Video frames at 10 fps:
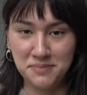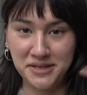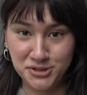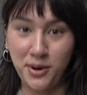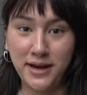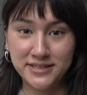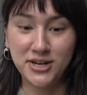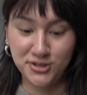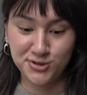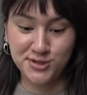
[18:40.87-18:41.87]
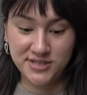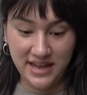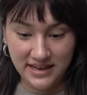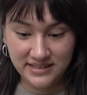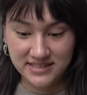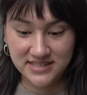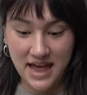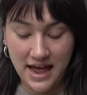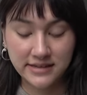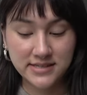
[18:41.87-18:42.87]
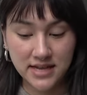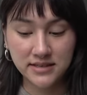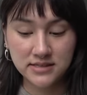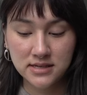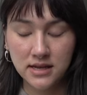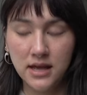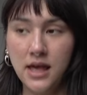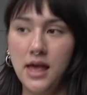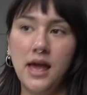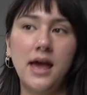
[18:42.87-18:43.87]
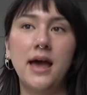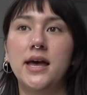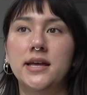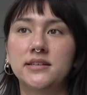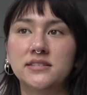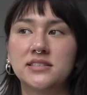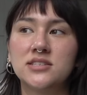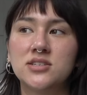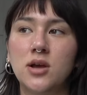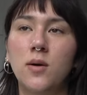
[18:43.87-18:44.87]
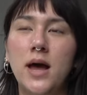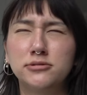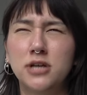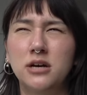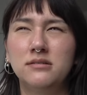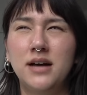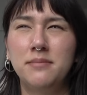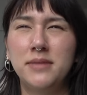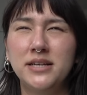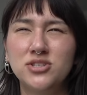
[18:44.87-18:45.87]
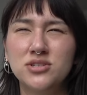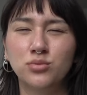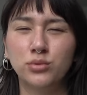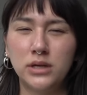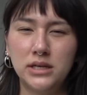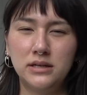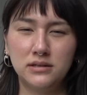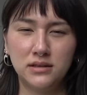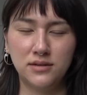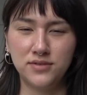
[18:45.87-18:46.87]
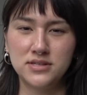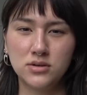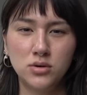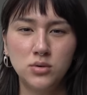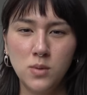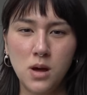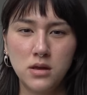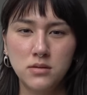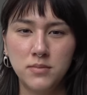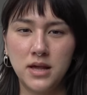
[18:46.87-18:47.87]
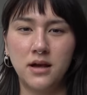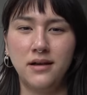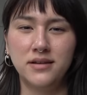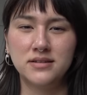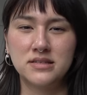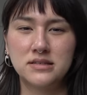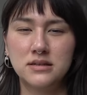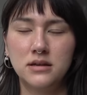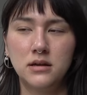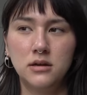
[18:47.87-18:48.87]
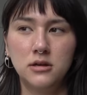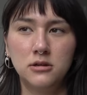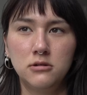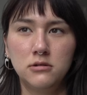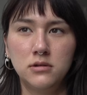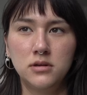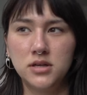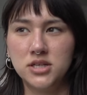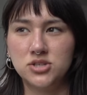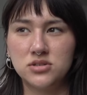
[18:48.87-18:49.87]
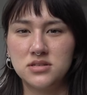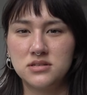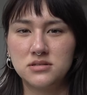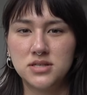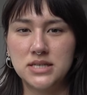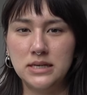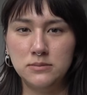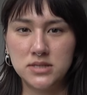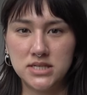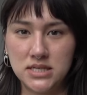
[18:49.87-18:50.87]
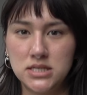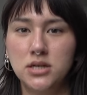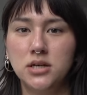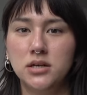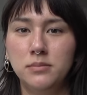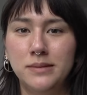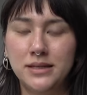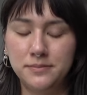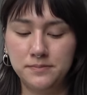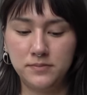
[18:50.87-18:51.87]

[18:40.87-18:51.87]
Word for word: I'm like trying to understand his accent. And so I don't know. I might just read the physical one because it just seems easier, but